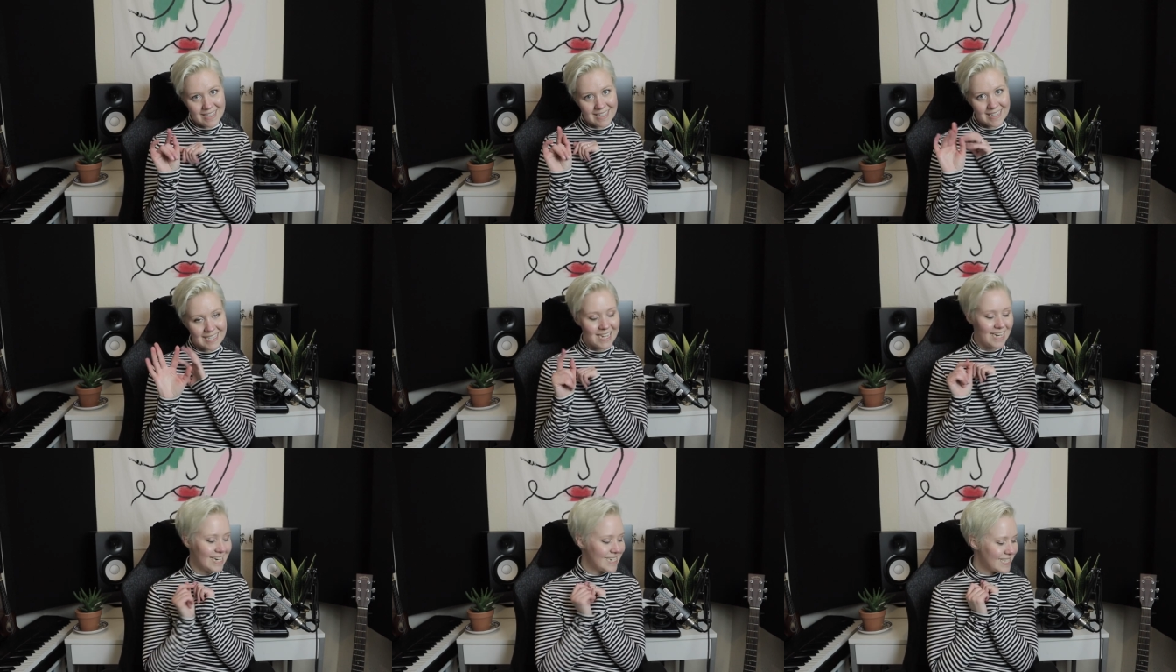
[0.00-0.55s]

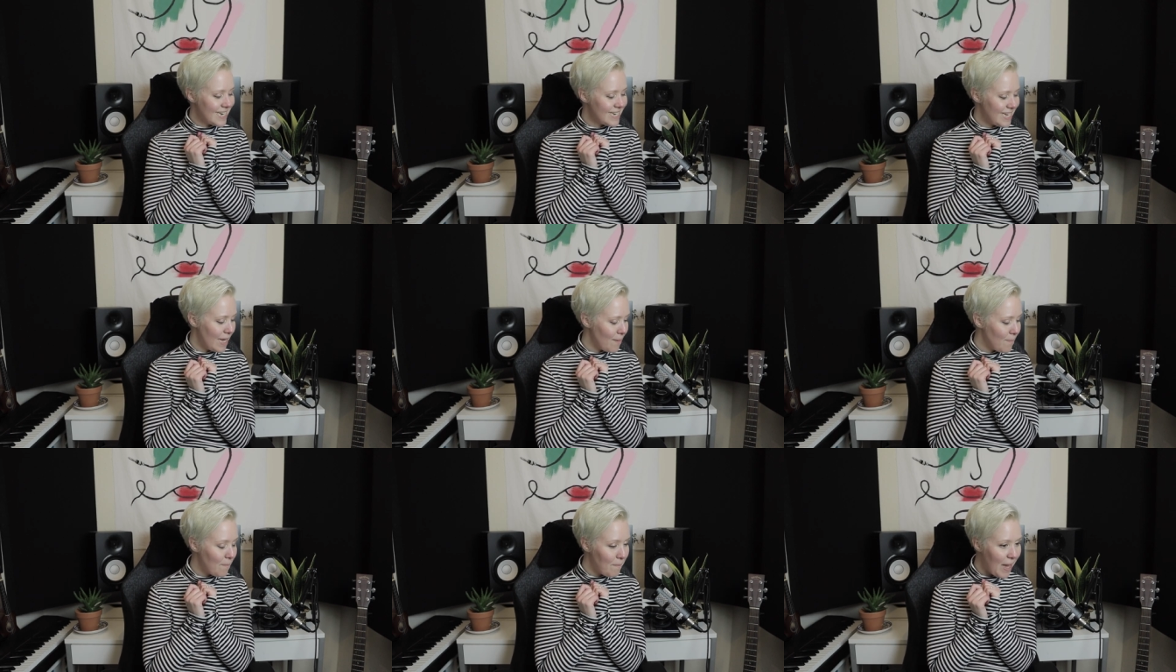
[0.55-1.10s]
See you next
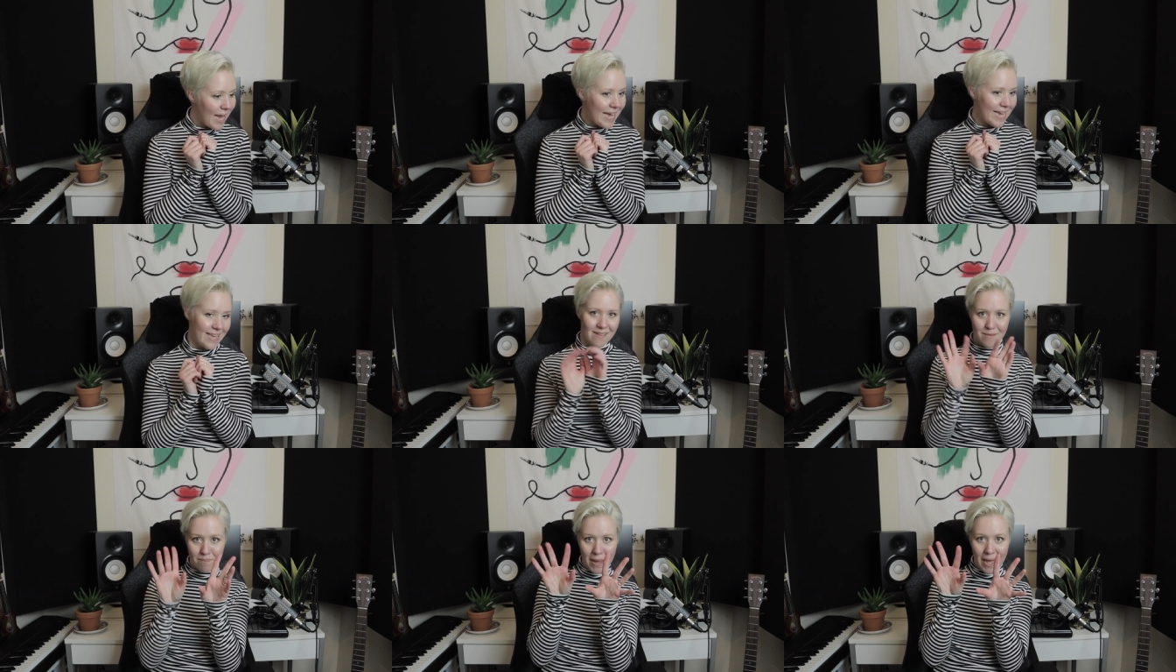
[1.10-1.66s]
Sunday. Bye.
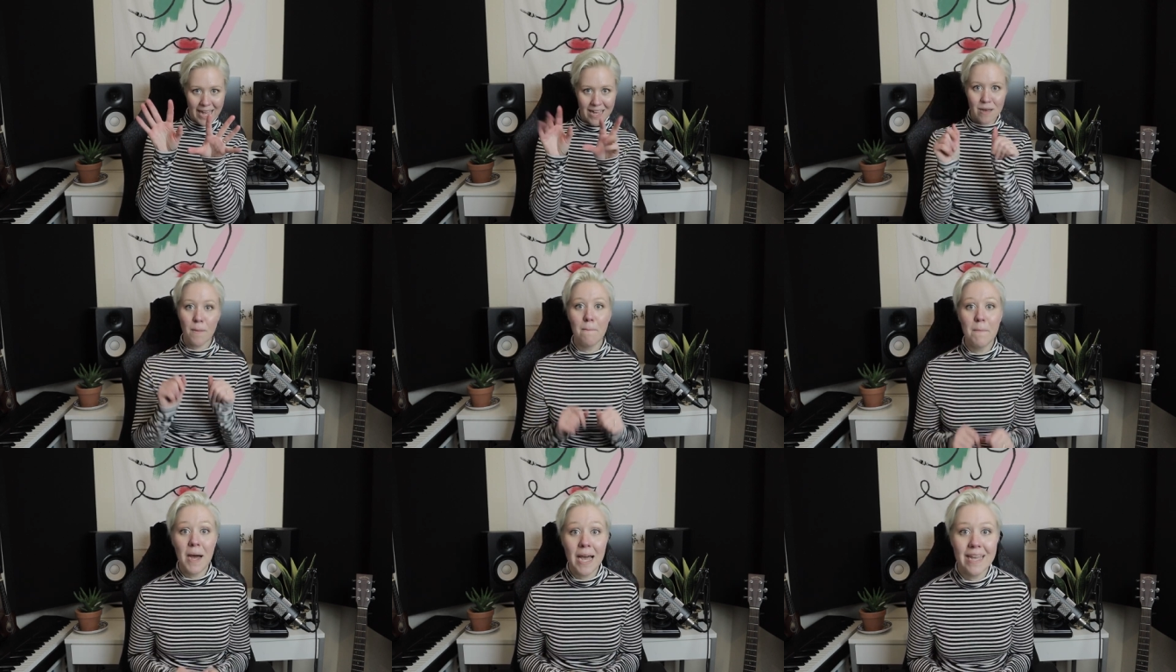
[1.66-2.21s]
Bye.
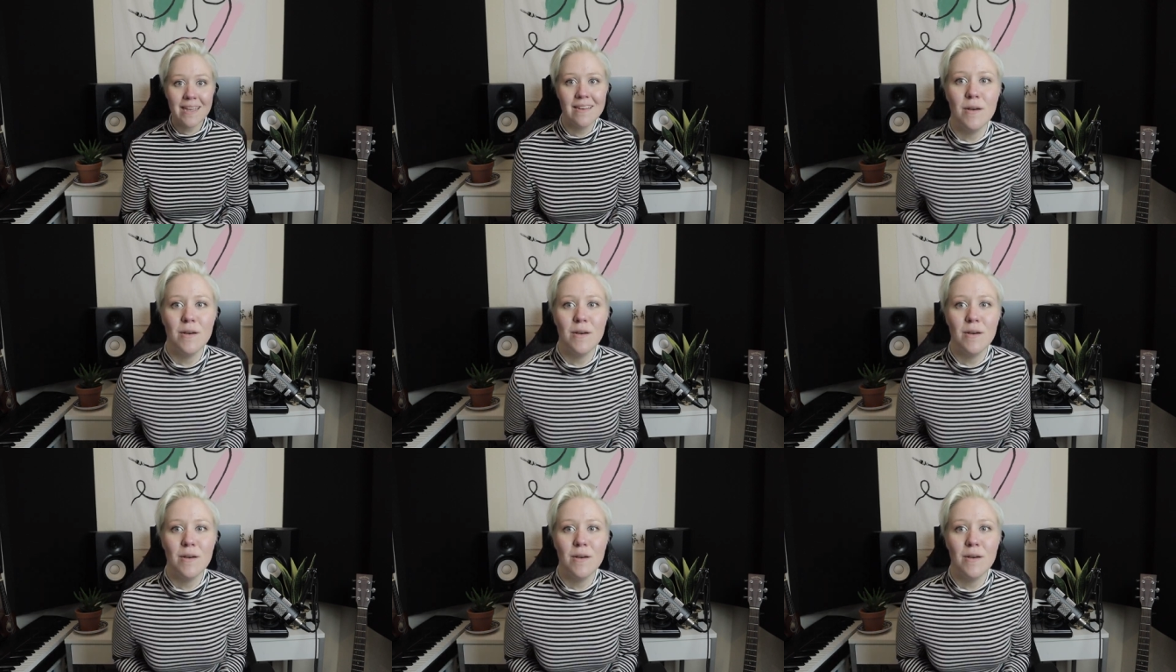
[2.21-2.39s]
Bye.